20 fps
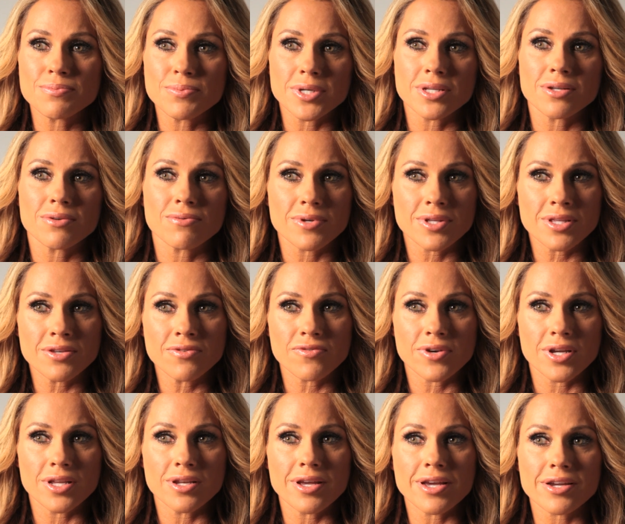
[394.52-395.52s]
been really
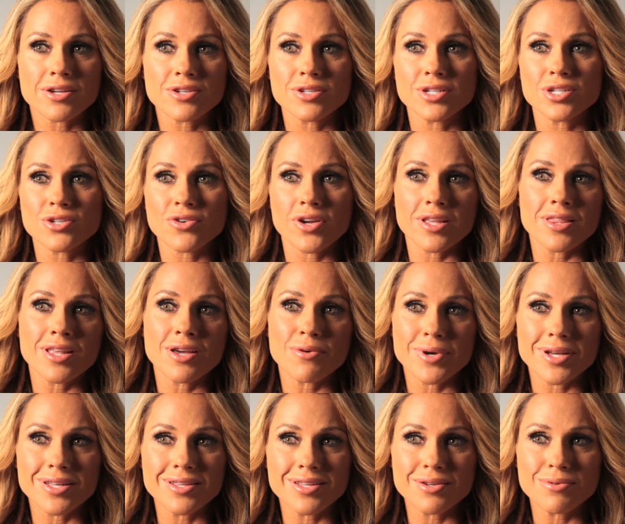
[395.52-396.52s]
fun to actually train that
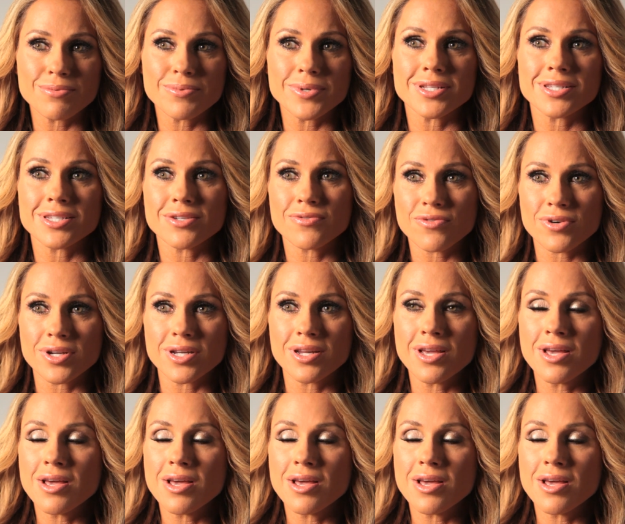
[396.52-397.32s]
way a little bit different.